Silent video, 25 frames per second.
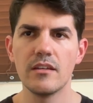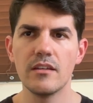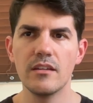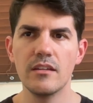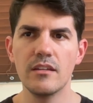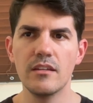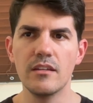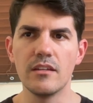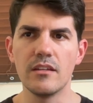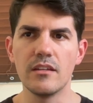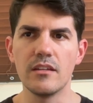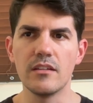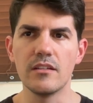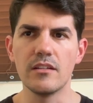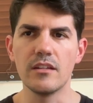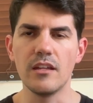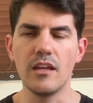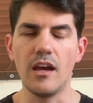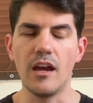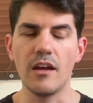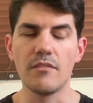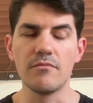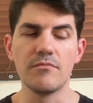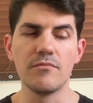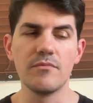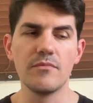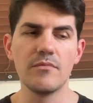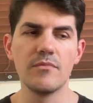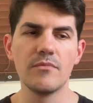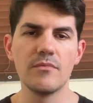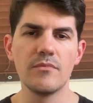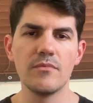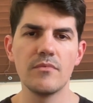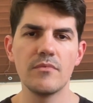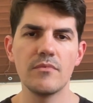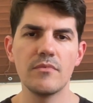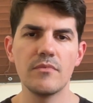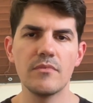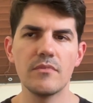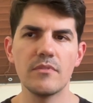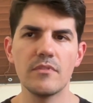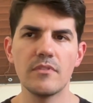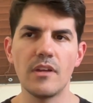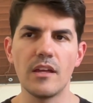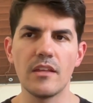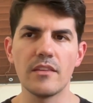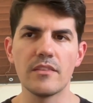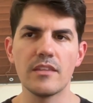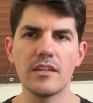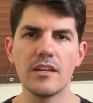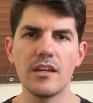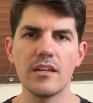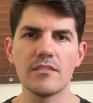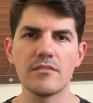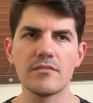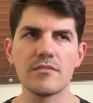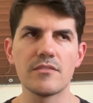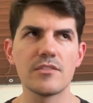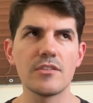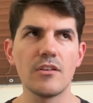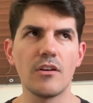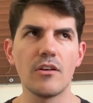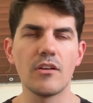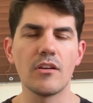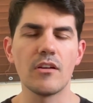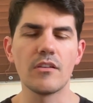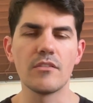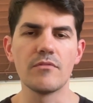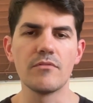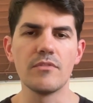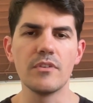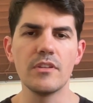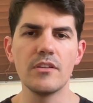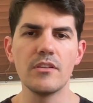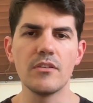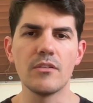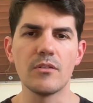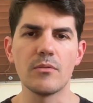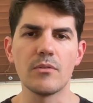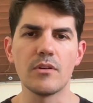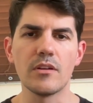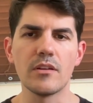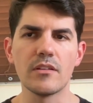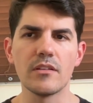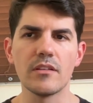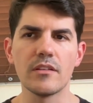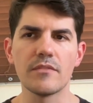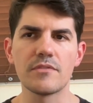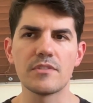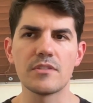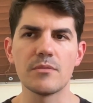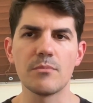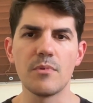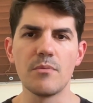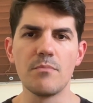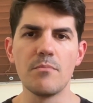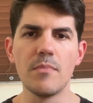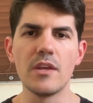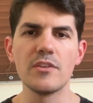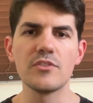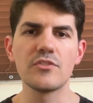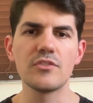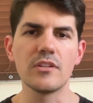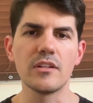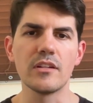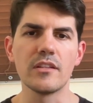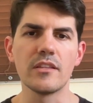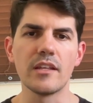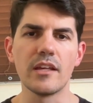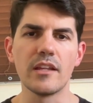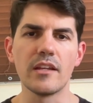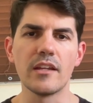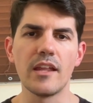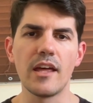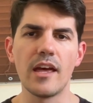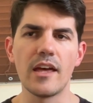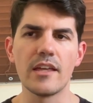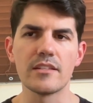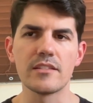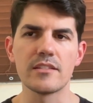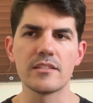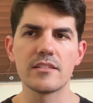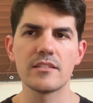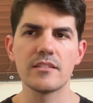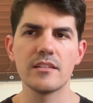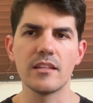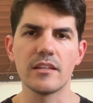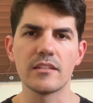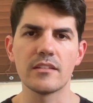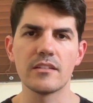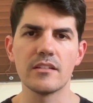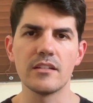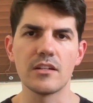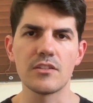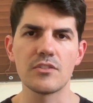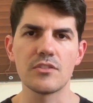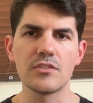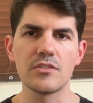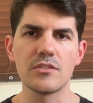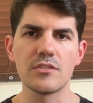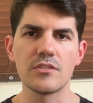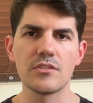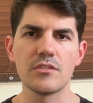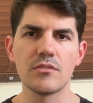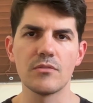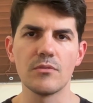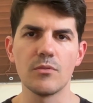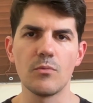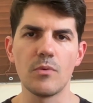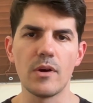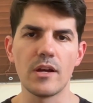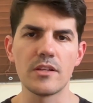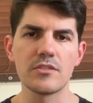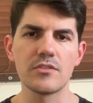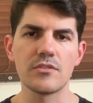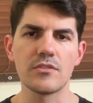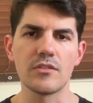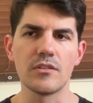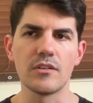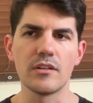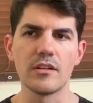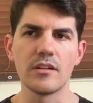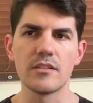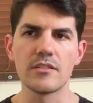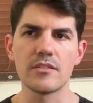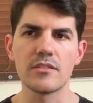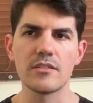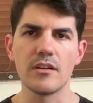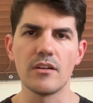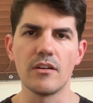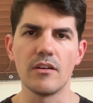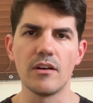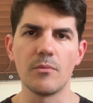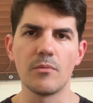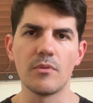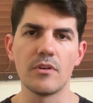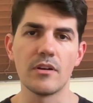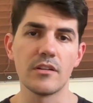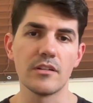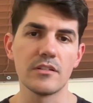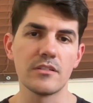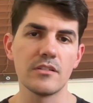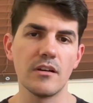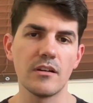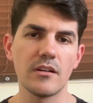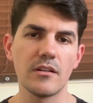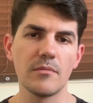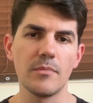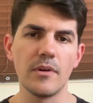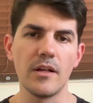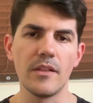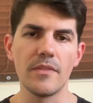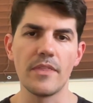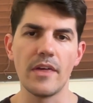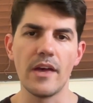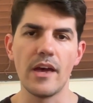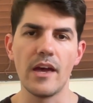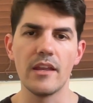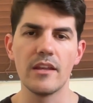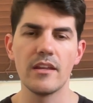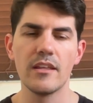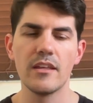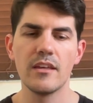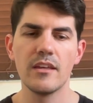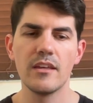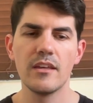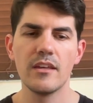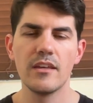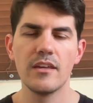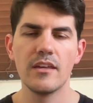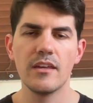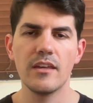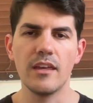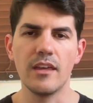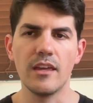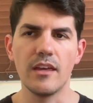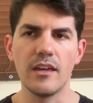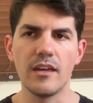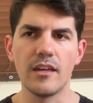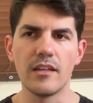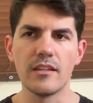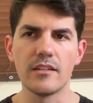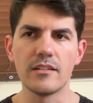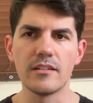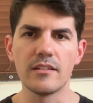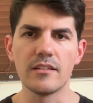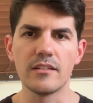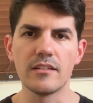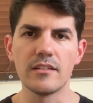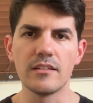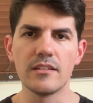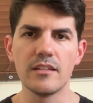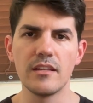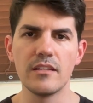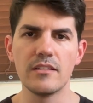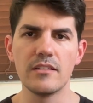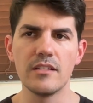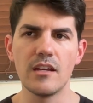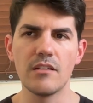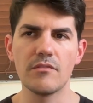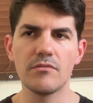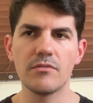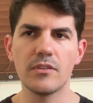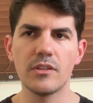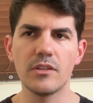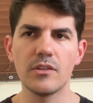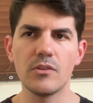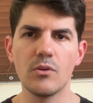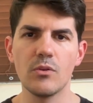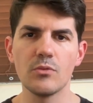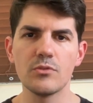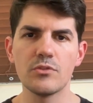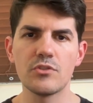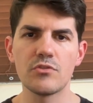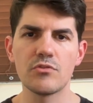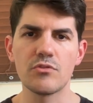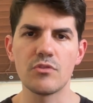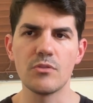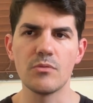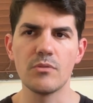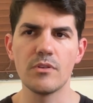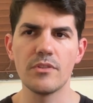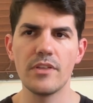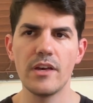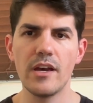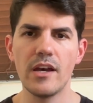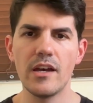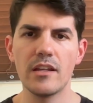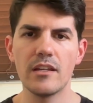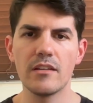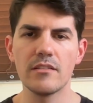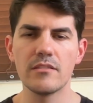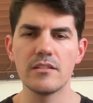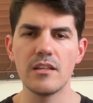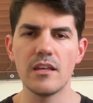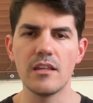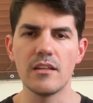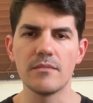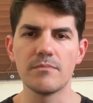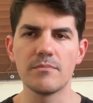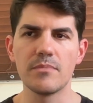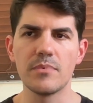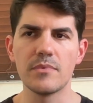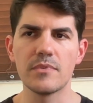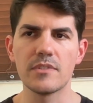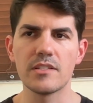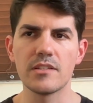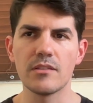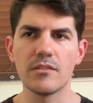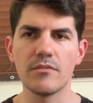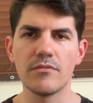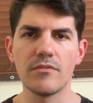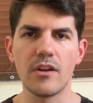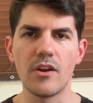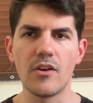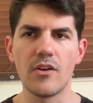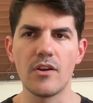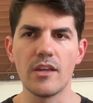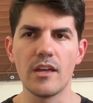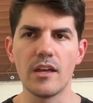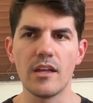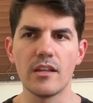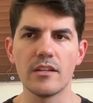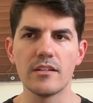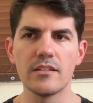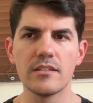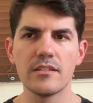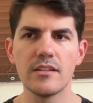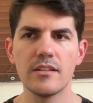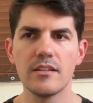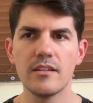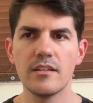yeah, I think I saw it on a video of someone mentioning that it has like connections to the Western, and so I wanted to talk about that. And it definitely holds true with that up until the very end,